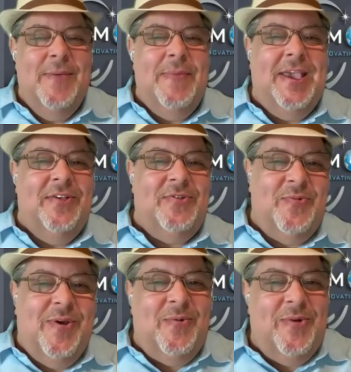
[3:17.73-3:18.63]
because
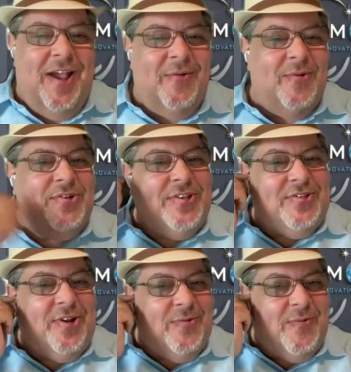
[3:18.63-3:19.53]
we were, I originally
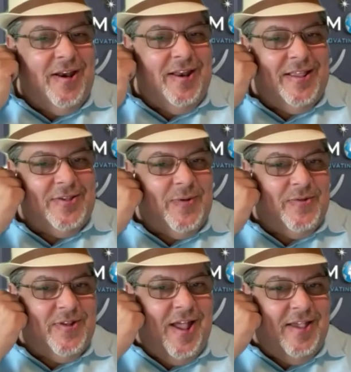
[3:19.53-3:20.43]
started writing this when I
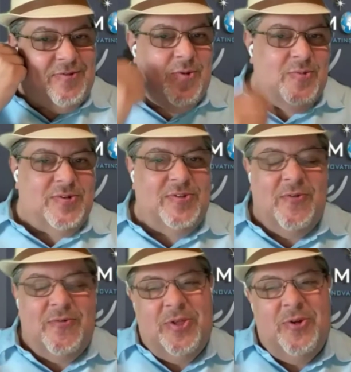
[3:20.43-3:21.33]
was in high school, which is
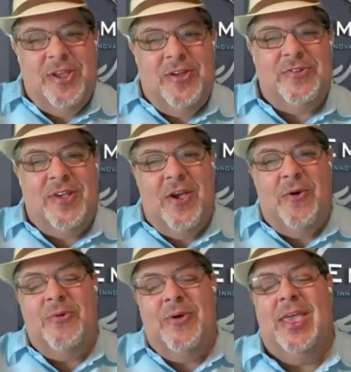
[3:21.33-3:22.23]
over thirty years ago.